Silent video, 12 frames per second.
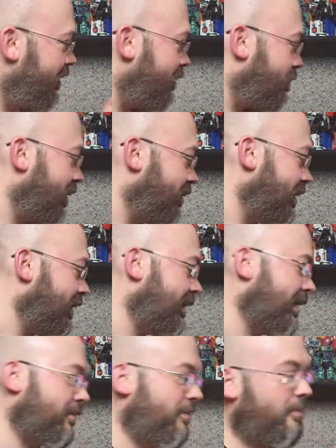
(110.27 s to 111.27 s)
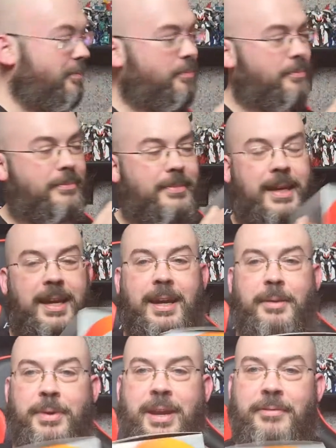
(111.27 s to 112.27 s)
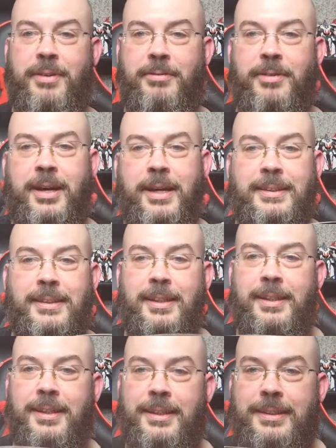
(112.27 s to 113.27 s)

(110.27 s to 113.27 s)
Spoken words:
the processor. And we have a Ryzen.